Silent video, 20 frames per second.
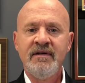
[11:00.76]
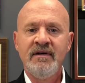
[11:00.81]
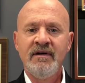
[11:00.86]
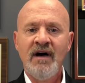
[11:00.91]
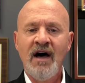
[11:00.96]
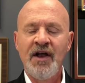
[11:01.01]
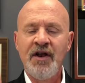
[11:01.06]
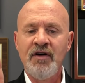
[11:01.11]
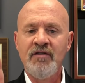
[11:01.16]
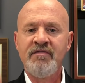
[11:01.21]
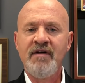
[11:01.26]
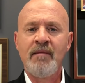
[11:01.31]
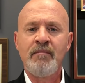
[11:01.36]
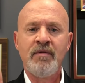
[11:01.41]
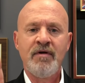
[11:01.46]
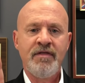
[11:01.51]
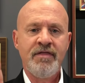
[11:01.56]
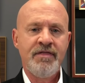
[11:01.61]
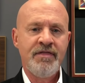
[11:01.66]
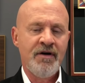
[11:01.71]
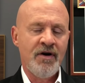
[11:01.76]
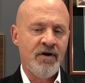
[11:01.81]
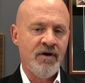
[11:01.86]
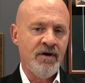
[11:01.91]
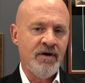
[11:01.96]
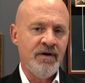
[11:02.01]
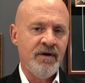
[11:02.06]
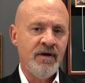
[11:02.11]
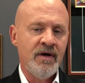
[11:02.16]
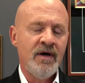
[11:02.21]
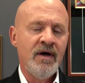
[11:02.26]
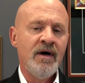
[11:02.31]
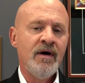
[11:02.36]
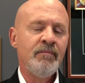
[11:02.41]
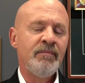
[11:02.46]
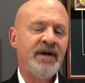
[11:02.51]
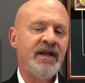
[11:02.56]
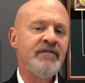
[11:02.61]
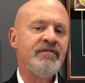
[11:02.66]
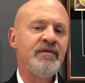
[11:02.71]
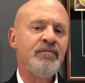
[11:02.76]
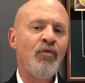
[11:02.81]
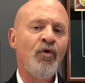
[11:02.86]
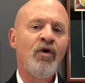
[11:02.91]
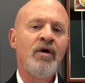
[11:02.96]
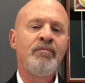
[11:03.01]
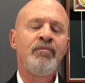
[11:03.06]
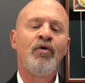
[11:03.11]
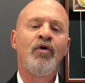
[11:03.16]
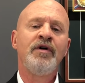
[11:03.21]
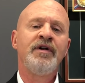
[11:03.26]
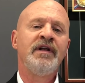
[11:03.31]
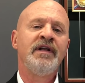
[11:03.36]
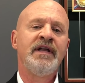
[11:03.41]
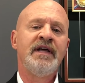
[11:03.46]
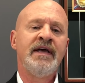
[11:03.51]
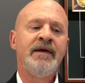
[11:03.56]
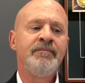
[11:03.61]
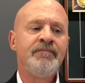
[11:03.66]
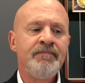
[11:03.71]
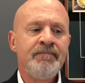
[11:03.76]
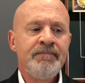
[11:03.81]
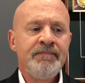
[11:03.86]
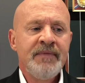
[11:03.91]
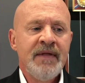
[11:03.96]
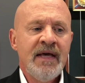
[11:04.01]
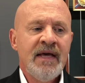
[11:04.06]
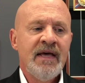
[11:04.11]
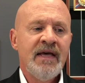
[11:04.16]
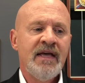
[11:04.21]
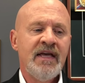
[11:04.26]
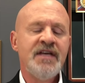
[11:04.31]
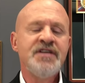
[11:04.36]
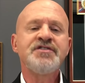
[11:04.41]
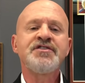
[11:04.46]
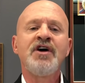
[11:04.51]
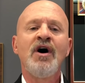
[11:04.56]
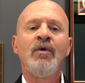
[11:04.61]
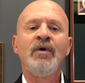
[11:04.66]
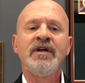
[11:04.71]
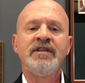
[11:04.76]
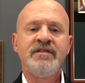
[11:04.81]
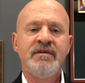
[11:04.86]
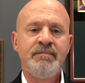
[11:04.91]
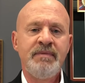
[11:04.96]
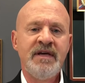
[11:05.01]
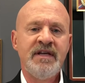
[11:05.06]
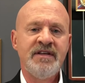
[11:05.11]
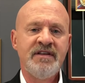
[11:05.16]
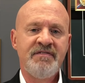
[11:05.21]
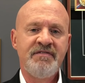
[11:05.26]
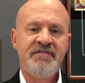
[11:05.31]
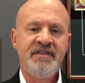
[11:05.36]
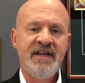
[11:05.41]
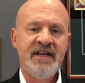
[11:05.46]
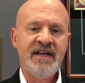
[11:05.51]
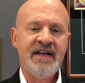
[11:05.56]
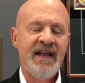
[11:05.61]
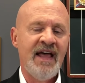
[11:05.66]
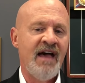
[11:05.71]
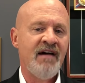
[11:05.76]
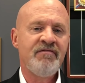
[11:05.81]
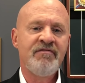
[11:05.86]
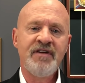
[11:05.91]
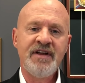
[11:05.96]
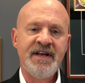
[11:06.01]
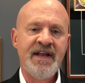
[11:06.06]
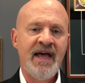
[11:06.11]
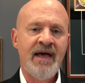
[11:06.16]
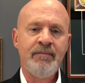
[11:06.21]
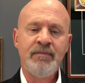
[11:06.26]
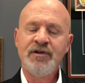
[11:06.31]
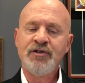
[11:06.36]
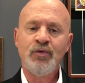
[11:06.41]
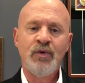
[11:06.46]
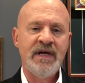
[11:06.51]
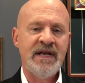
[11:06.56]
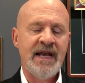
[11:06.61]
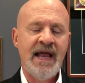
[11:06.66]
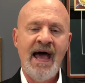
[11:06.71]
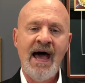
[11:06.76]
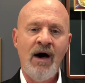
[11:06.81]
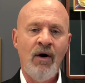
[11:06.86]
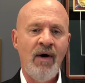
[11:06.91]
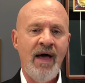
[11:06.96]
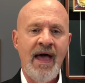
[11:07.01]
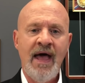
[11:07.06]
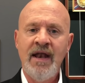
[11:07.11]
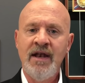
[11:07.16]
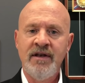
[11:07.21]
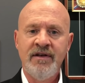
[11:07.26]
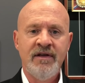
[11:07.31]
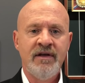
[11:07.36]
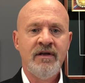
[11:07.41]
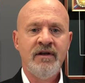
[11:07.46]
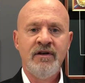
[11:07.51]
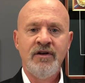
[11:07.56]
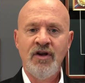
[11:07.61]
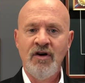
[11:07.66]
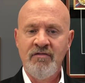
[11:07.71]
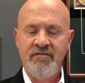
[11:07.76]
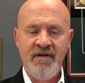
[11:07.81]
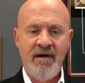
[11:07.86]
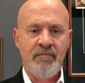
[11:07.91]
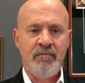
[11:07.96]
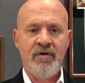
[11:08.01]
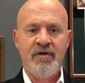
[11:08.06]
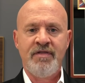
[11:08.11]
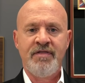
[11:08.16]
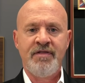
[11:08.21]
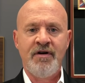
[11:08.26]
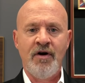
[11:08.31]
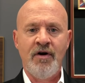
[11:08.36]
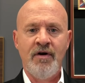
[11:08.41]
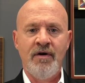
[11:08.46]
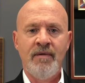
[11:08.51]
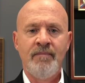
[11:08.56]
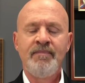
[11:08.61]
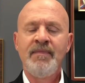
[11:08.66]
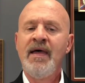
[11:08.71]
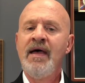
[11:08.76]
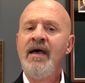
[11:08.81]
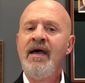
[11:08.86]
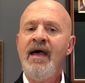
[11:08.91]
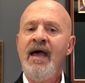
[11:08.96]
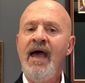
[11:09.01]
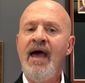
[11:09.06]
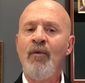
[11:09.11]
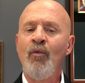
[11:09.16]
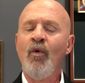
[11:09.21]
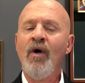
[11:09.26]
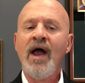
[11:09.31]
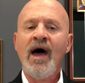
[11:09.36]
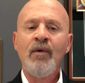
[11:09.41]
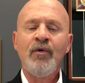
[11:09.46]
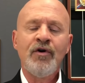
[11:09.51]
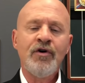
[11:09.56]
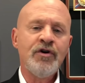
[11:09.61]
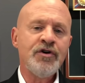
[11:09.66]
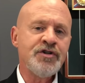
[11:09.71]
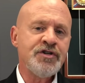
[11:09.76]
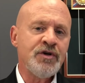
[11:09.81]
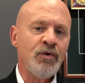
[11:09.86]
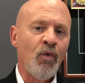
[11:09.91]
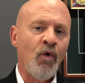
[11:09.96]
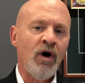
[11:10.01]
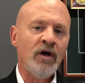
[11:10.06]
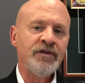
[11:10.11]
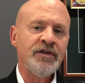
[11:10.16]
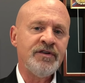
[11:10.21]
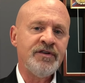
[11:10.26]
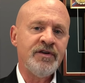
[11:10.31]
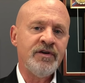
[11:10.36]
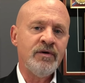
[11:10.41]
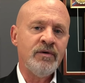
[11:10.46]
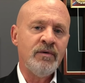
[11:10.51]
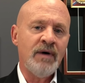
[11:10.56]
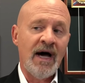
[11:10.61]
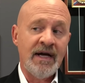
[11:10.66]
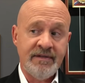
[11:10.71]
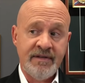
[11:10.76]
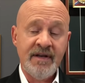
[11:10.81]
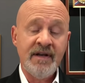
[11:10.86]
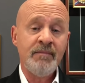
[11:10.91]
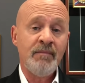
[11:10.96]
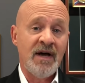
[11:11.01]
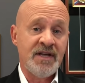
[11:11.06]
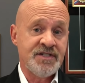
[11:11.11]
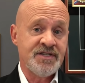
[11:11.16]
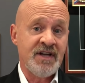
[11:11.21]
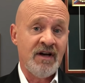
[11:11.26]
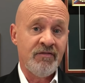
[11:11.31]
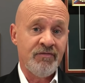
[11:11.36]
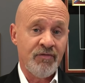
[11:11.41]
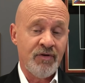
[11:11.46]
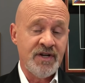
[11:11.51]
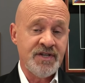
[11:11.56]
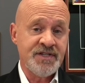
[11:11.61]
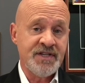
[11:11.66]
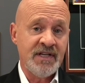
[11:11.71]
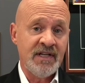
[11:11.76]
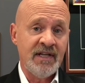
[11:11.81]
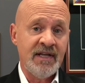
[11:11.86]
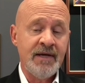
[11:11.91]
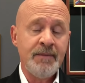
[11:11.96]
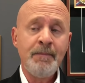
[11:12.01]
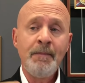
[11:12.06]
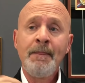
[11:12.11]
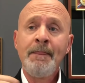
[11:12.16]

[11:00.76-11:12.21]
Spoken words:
on November 3rd, but even more importantly, he's going to be defeated every day between now and November 3rd. And what I would urge you all to do, I did it myself recently,